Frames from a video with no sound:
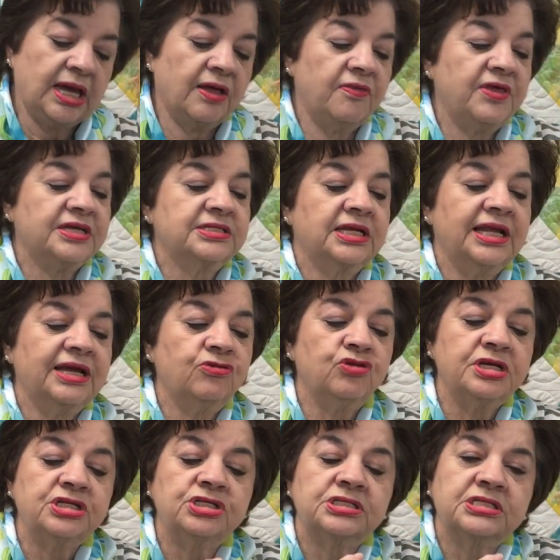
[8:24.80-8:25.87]
There's
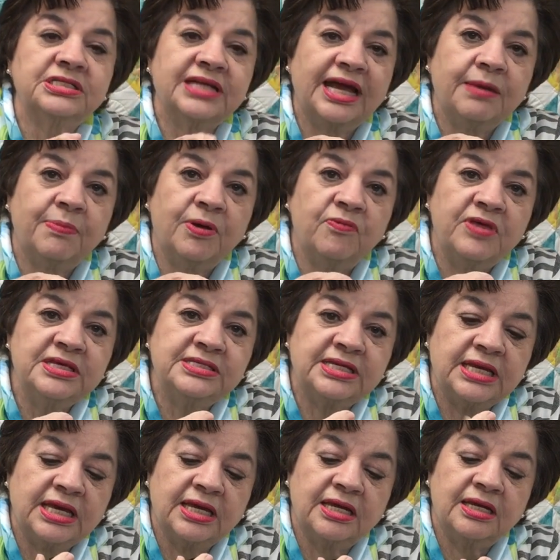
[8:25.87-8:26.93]
electrician's tape on this
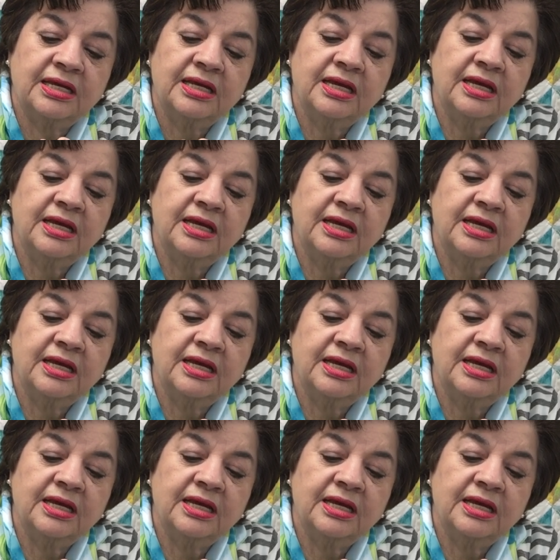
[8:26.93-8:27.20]
end.